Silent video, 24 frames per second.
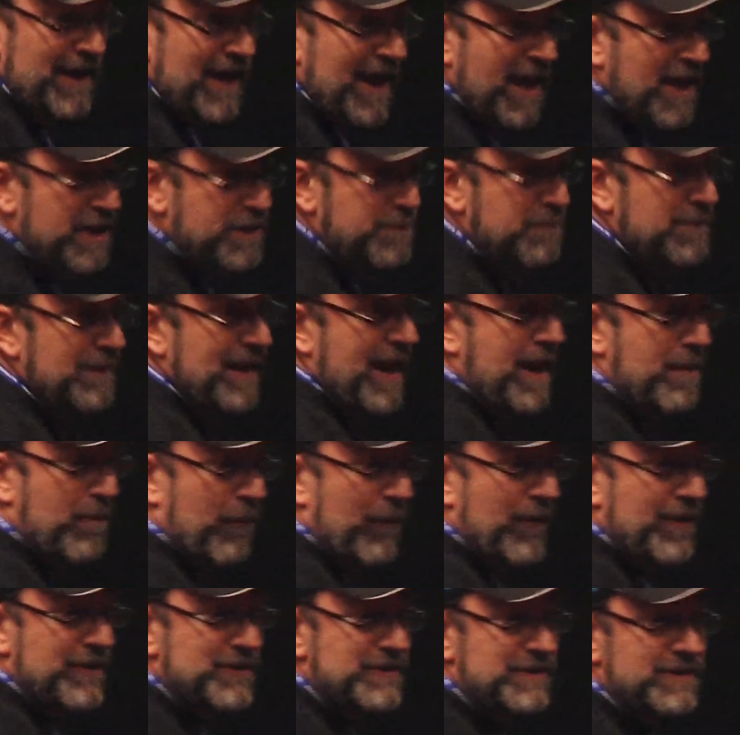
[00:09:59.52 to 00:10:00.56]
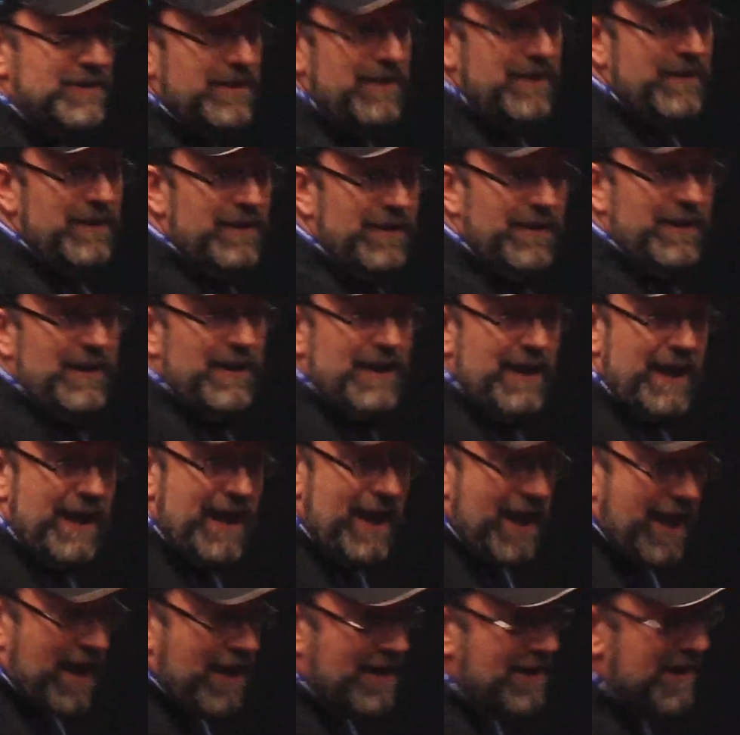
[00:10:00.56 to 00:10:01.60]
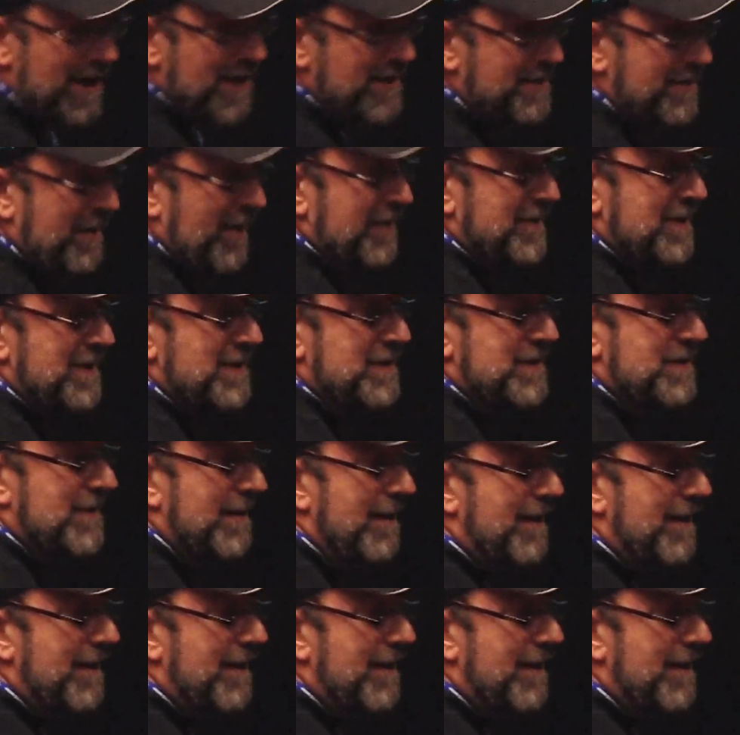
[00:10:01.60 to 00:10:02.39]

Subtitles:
It's laborious. And it doesn't,